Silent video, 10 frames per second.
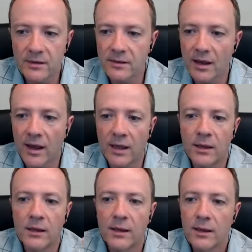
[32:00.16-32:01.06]

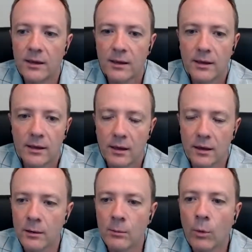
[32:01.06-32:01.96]
site.
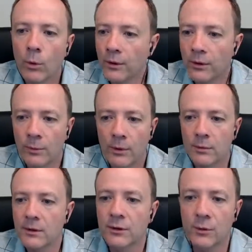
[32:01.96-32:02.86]
Um, right. Or, you know, maybe
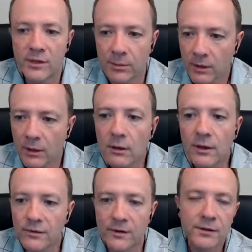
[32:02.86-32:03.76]
you're doing something in
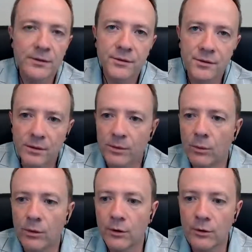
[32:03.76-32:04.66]
ClickFunnels or something
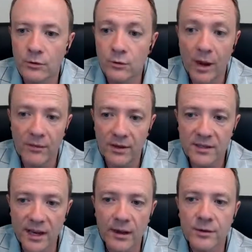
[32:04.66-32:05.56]
where you're driving
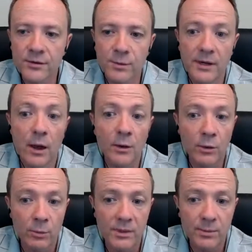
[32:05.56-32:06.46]
sales, but now
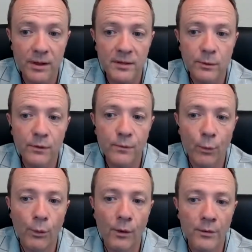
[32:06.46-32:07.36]
you're responsible
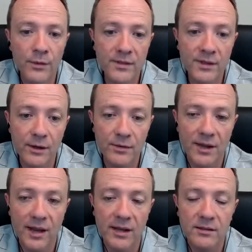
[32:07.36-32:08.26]
for the sales
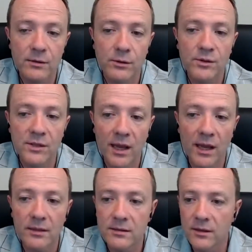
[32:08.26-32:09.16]
tax in those
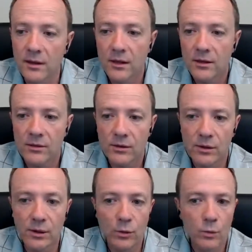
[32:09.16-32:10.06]
states. Right. So
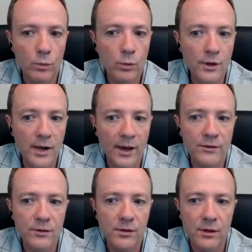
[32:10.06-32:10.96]
then you would have
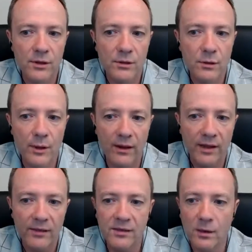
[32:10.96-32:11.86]
to. So then you'd have
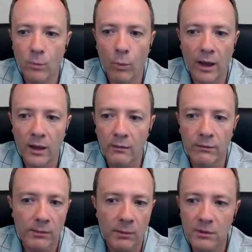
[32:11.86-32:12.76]
to have some way of
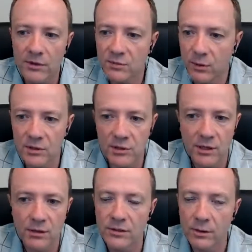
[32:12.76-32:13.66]
like maybe a
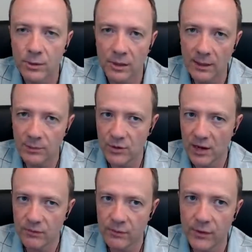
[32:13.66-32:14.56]
spreadsheet or something to keep
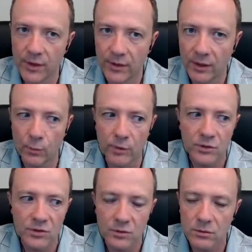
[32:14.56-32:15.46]
track of all that, then,
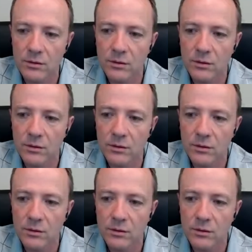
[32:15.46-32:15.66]
wouldn't you?